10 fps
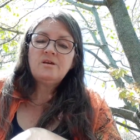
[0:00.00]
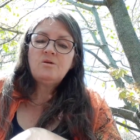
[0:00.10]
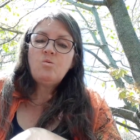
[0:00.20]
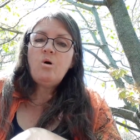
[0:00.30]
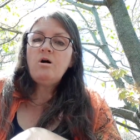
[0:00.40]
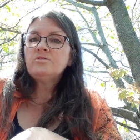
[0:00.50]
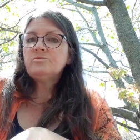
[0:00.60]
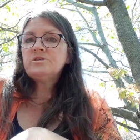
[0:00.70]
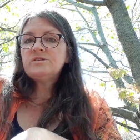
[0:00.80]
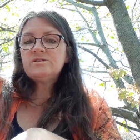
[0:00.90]
Walt
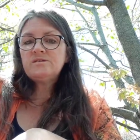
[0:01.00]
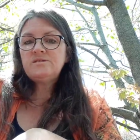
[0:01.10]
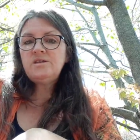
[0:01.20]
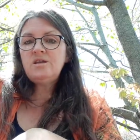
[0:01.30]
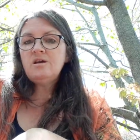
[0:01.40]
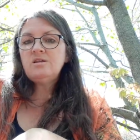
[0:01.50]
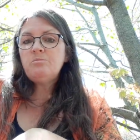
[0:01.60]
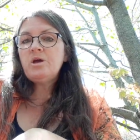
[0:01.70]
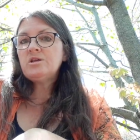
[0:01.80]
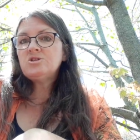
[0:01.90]
was sitting on the
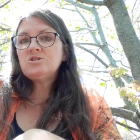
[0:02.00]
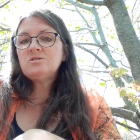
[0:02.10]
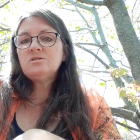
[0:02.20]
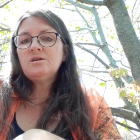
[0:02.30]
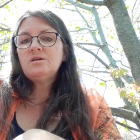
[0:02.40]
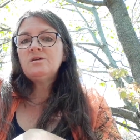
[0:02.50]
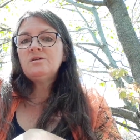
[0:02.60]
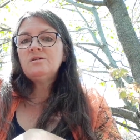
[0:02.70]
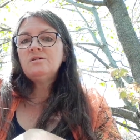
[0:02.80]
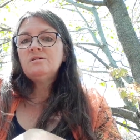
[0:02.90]
bench,
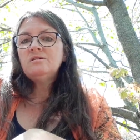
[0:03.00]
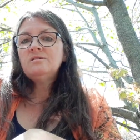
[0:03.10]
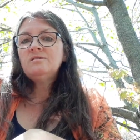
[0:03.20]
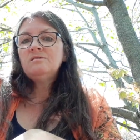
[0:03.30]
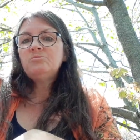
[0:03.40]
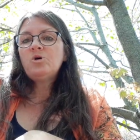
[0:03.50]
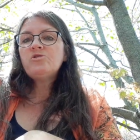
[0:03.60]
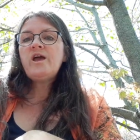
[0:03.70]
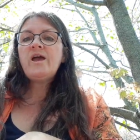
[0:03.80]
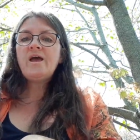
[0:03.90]
both
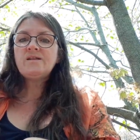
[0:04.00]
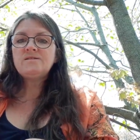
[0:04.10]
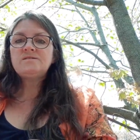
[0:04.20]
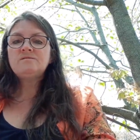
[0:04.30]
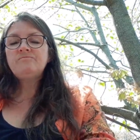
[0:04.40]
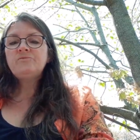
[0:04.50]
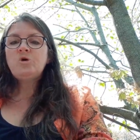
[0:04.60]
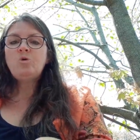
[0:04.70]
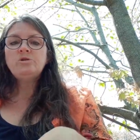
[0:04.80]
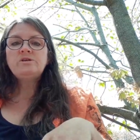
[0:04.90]
hands
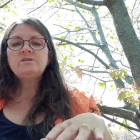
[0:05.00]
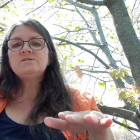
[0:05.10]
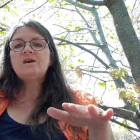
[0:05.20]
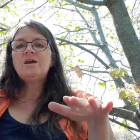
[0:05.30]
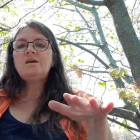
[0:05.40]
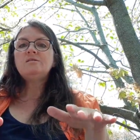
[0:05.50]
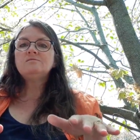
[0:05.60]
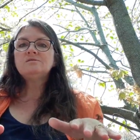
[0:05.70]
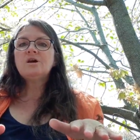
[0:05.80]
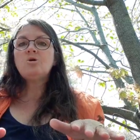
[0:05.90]
holding his cane
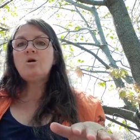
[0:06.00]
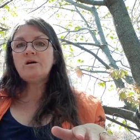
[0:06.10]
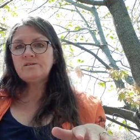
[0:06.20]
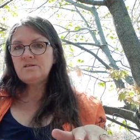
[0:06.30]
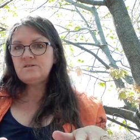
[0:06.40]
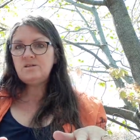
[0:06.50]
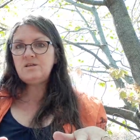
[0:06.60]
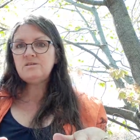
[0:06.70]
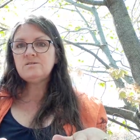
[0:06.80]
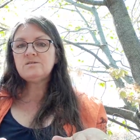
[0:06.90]
across his
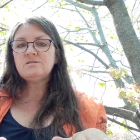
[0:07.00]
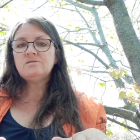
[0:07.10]
knees,